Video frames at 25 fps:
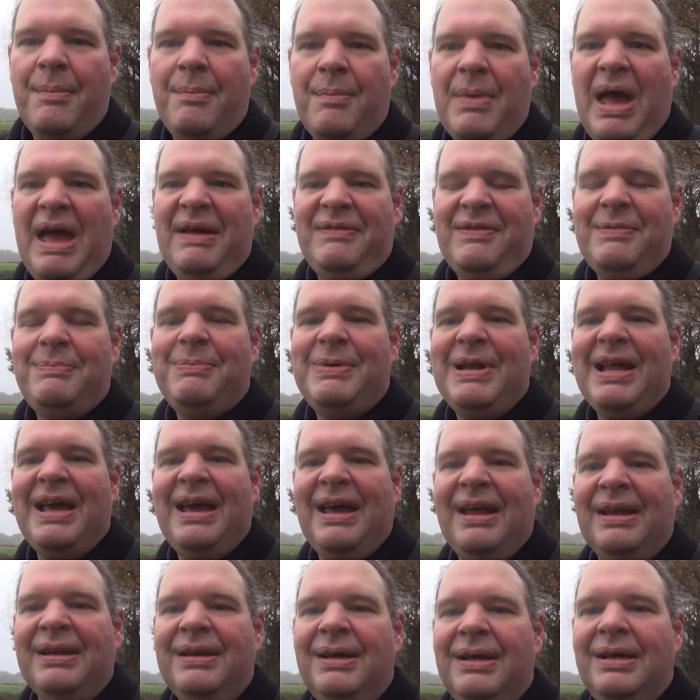Have a
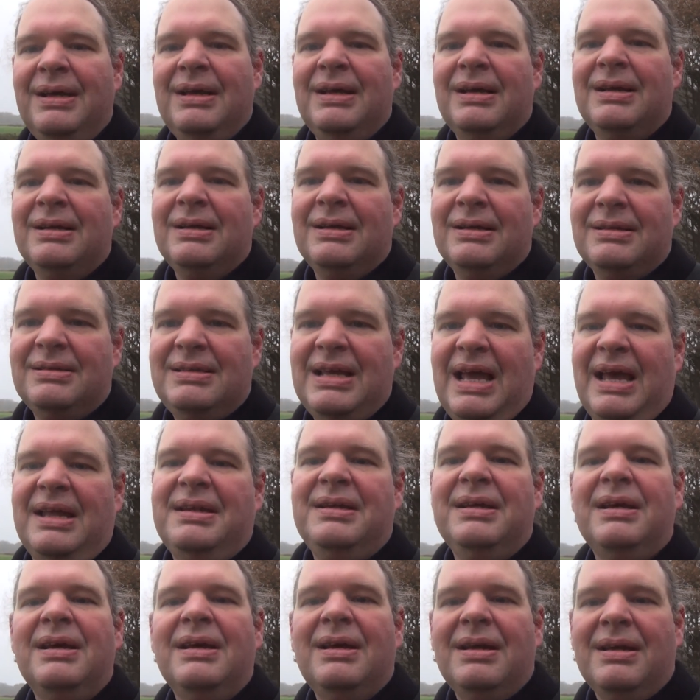plan that
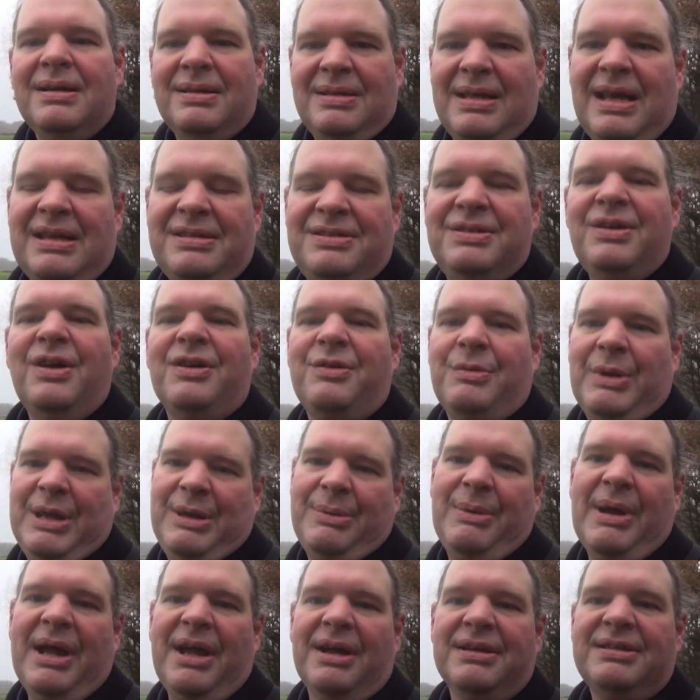does not
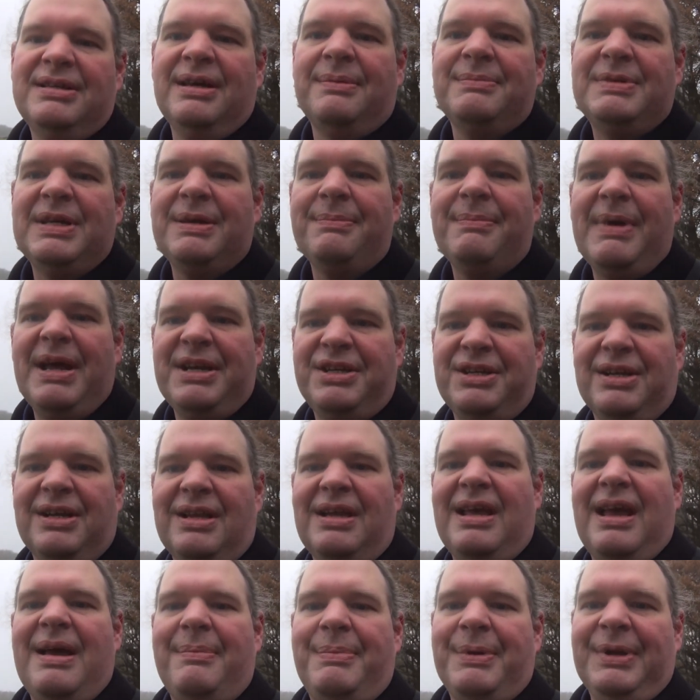require something
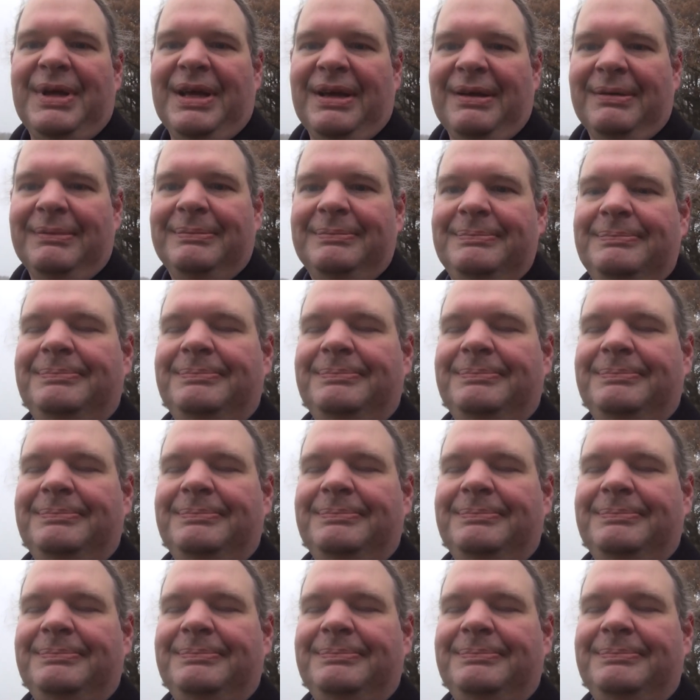magically happening.